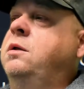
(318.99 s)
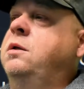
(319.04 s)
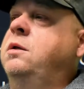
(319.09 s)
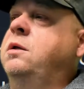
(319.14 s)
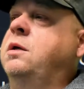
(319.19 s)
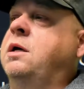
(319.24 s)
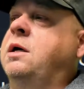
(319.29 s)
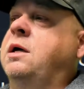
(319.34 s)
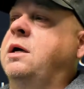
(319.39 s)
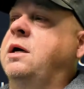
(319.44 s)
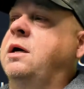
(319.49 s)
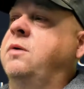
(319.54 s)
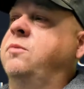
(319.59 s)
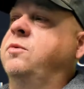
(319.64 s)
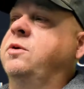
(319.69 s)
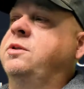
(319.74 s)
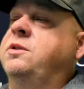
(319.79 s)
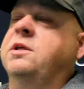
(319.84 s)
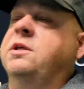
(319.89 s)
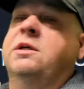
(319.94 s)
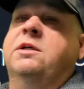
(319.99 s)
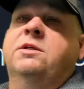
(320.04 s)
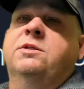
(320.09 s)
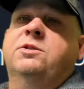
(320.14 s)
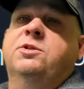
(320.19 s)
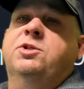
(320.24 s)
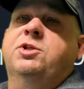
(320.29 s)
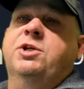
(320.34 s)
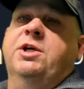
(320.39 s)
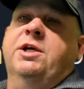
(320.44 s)
I would
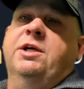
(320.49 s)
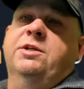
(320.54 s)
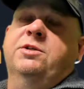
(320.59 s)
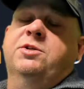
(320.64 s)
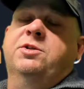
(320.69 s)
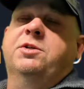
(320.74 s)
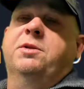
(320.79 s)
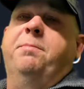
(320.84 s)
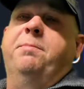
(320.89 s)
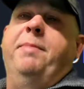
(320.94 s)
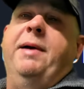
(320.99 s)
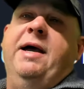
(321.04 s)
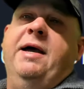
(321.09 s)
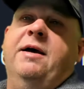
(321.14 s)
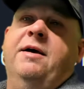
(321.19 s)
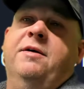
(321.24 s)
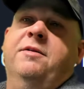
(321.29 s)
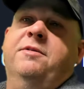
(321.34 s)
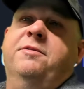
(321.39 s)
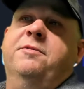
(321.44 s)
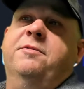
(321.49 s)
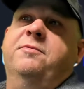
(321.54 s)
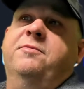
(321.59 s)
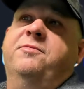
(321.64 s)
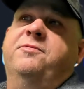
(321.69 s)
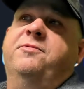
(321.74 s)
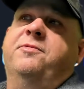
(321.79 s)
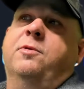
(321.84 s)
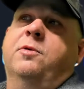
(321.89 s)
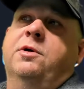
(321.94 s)
then change the path
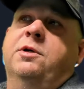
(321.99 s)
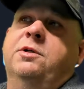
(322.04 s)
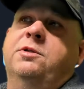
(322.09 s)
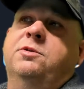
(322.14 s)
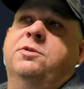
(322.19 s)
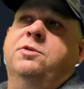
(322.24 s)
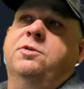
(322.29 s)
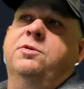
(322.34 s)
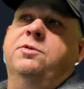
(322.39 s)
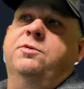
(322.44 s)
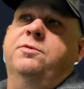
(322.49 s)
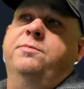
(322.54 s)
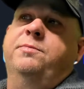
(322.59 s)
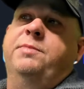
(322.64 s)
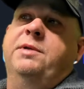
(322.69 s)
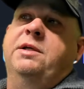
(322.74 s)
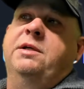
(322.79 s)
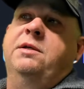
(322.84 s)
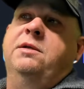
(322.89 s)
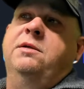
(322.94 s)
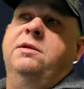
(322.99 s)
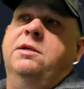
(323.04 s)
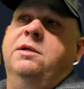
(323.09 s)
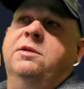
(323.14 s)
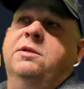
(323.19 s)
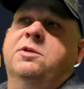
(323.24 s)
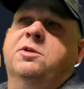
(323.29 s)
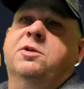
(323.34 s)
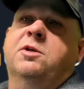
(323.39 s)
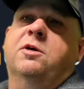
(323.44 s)
for it to be
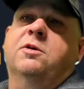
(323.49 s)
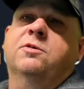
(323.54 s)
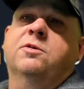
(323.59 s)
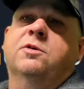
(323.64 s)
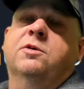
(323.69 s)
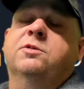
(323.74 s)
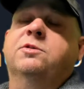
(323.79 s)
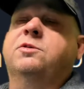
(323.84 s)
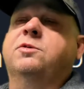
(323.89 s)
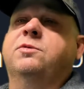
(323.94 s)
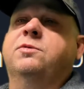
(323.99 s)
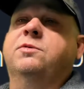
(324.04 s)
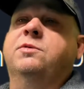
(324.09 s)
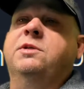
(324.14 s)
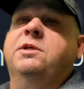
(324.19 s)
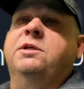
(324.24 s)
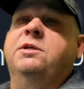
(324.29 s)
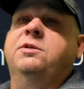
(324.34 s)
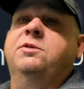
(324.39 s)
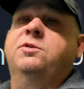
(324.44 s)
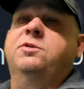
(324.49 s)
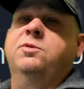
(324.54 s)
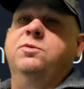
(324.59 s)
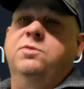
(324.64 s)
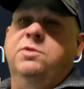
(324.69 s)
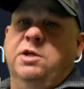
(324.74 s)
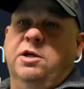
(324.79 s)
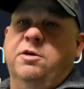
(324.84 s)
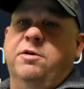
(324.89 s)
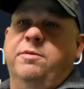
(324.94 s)
installed onto the 2
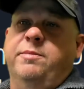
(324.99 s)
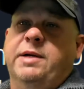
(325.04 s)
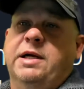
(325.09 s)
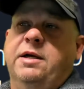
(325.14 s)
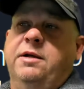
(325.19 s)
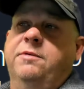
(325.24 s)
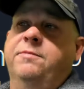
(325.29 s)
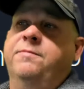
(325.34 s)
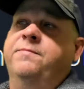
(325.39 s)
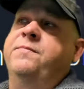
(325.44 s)
terabyte.